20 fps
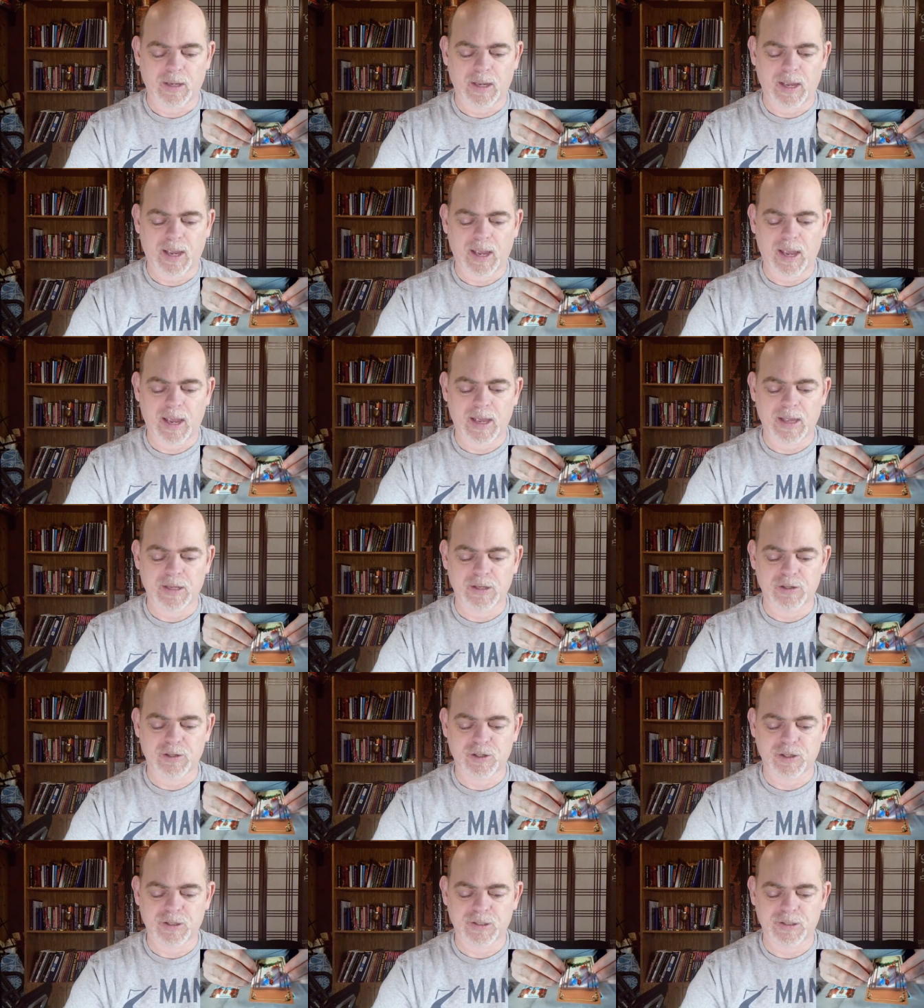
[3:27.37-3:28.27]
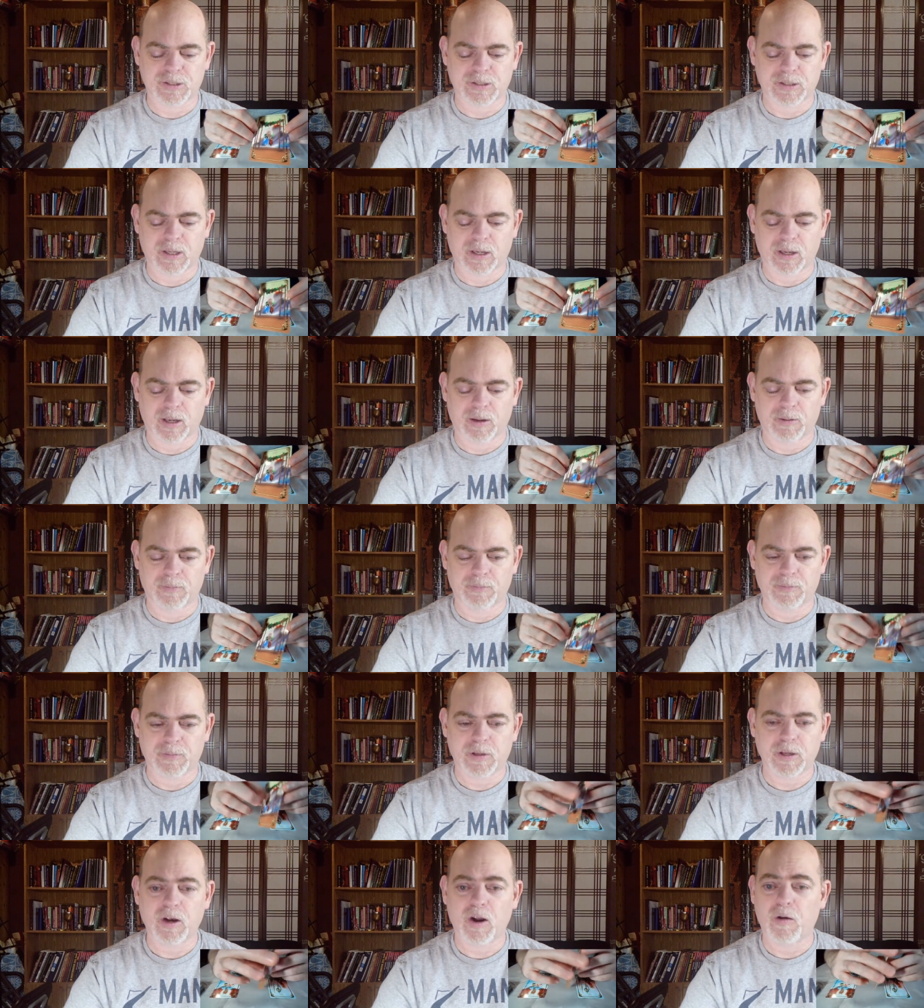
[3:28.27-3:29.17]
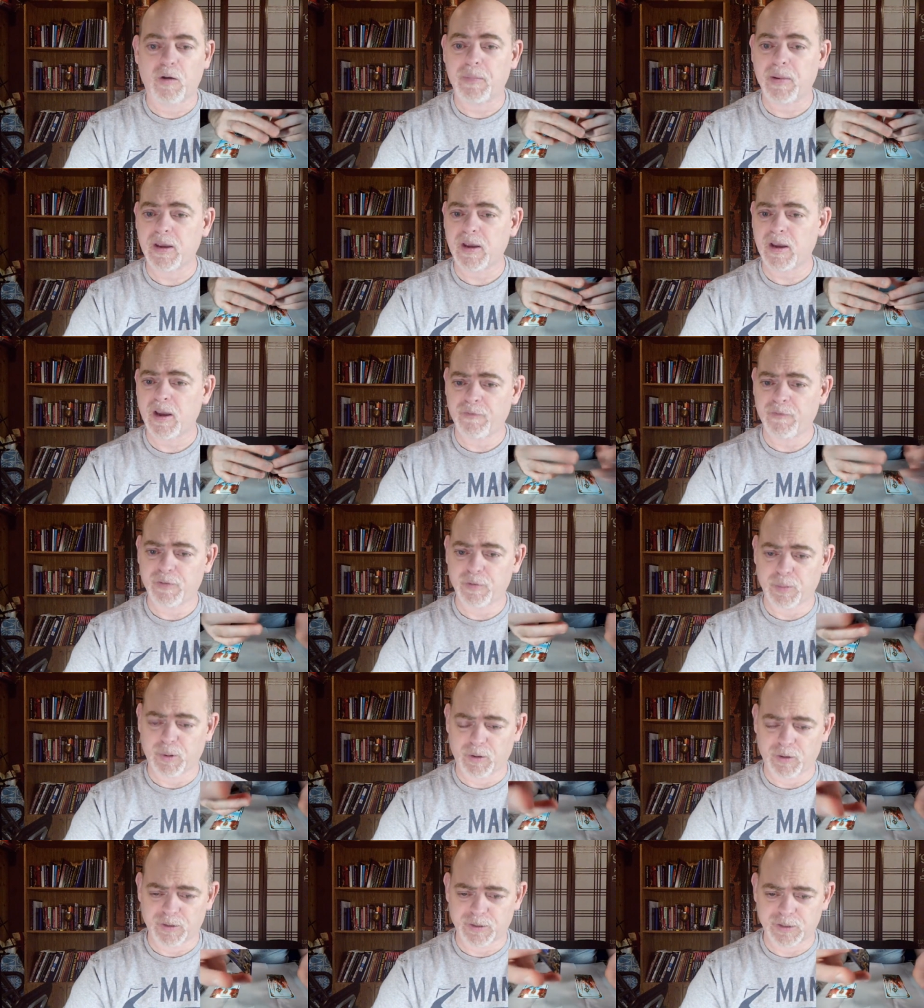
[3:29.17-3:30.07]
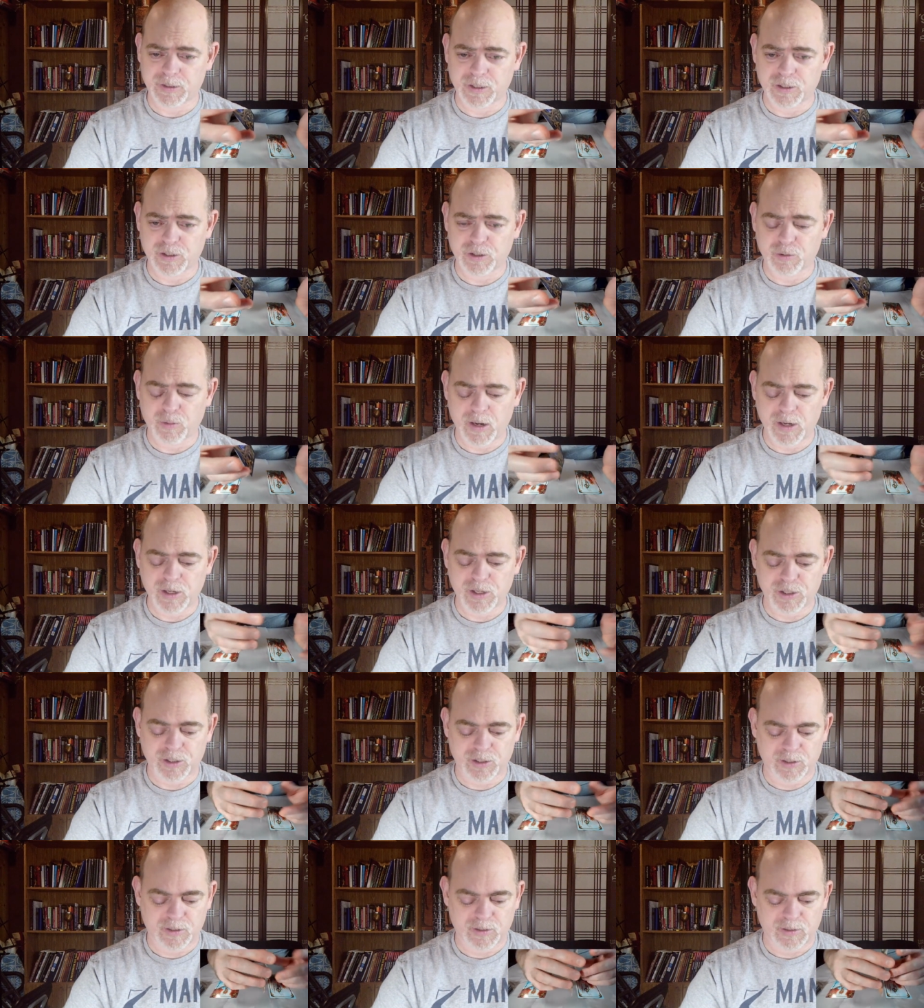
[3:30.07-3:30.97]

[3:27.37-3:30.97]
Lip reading: and just being comfortable in the situation.